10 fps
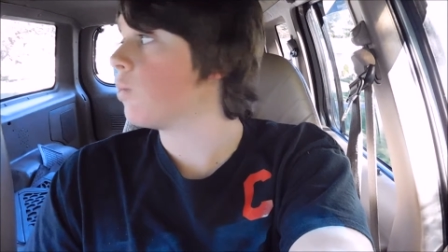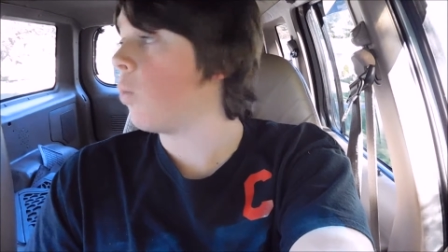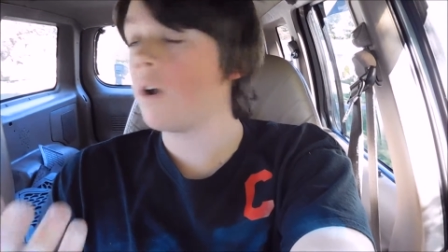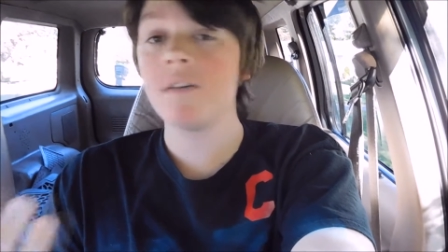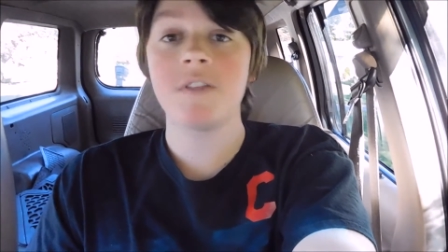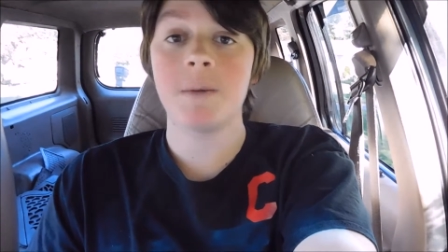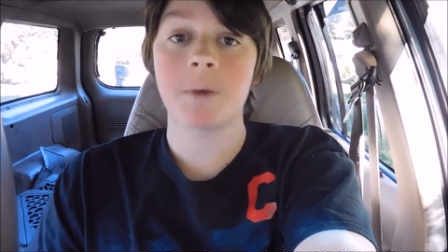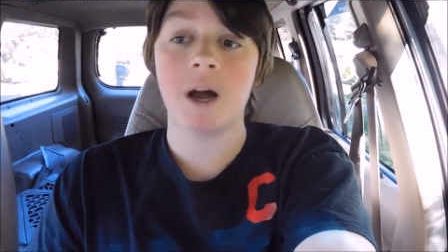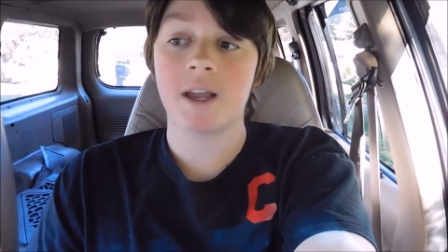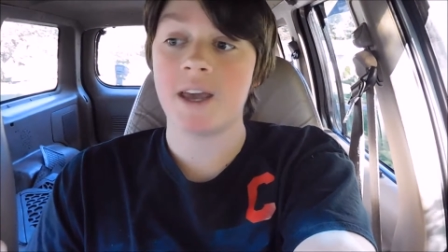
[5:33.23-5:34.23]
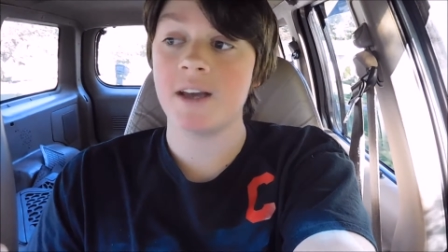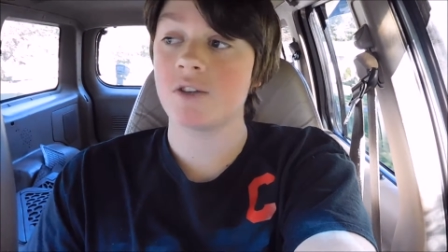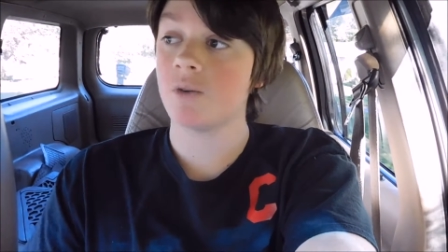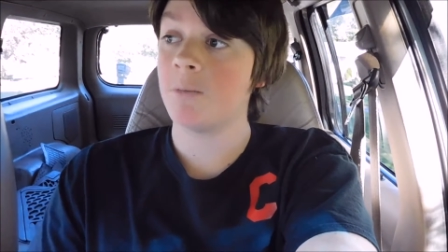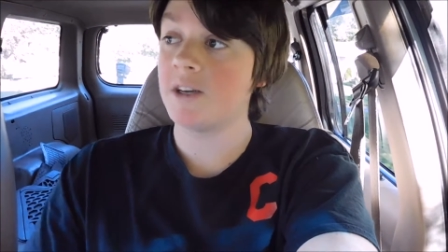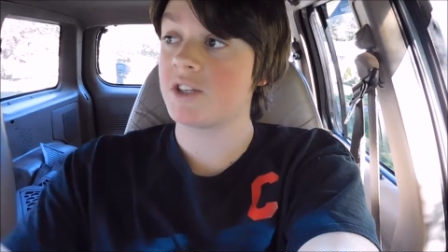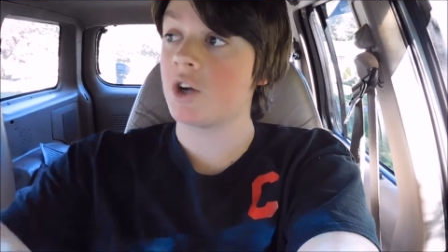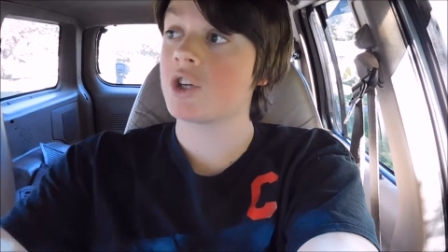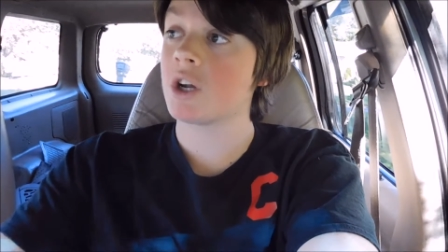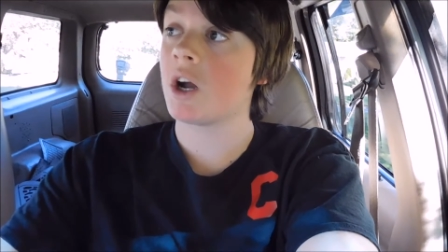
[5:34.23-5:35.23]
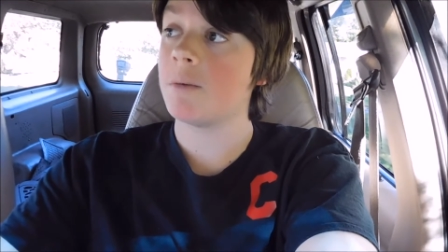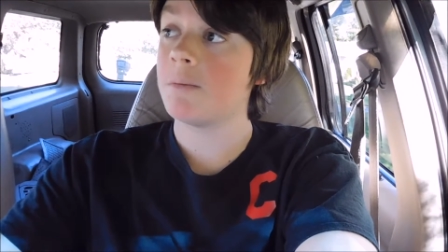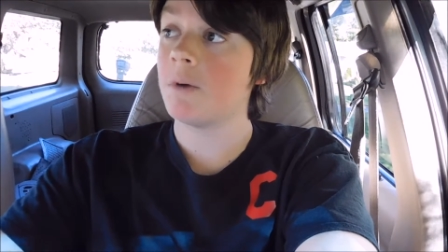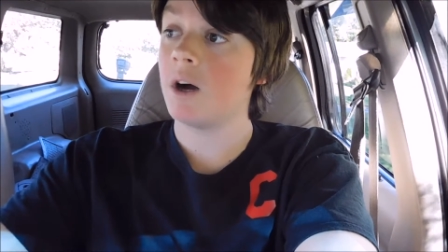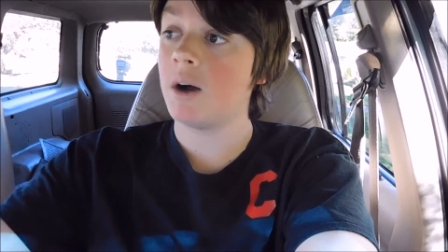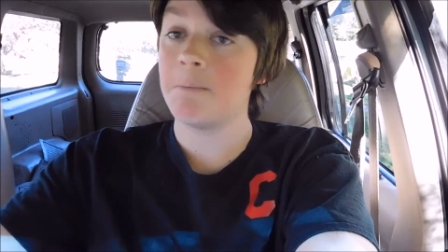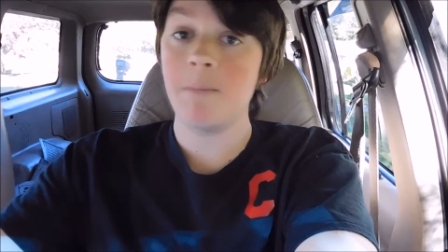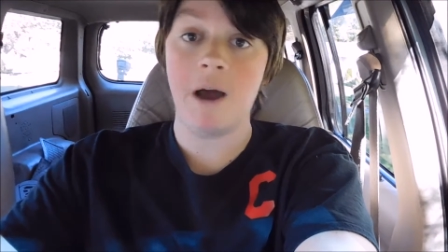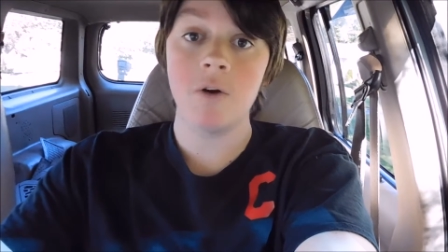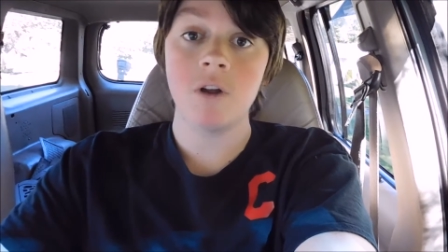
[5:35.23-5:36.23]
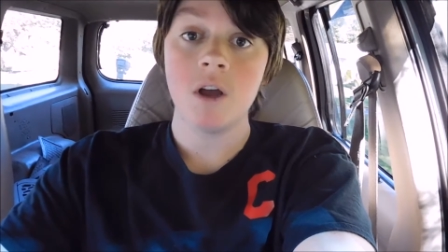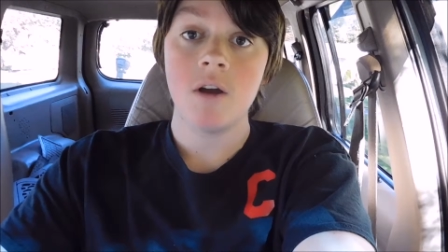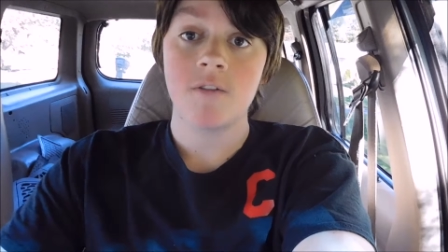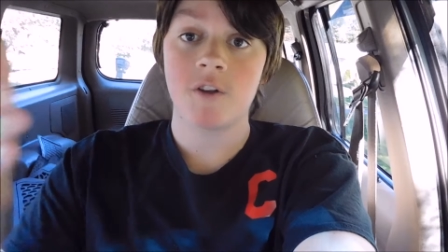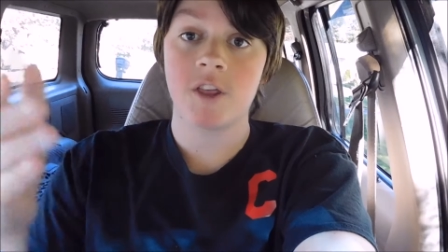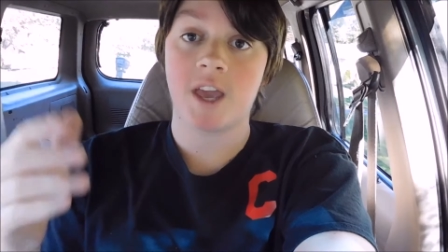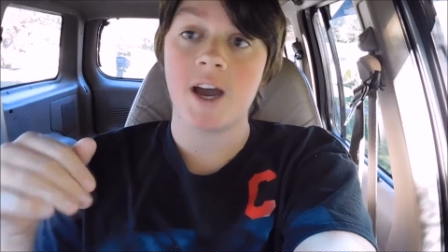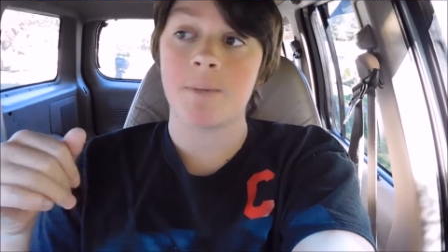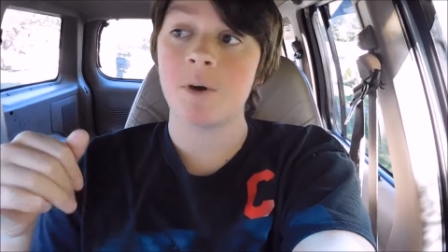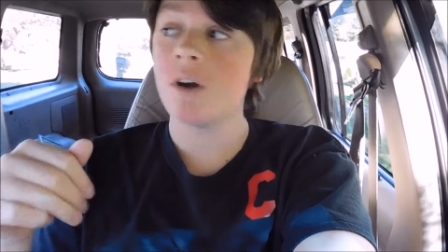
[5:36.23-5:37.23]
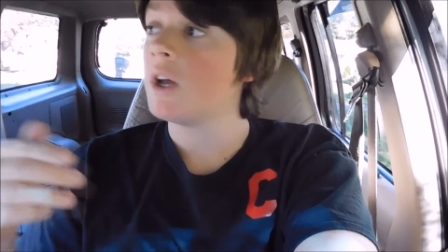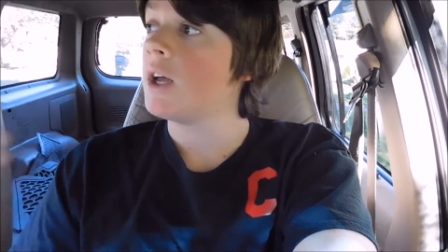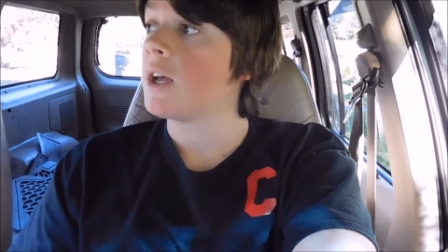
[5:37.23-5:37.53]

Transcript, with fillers: One of them got canceled. My suction cup uh, mount for the camera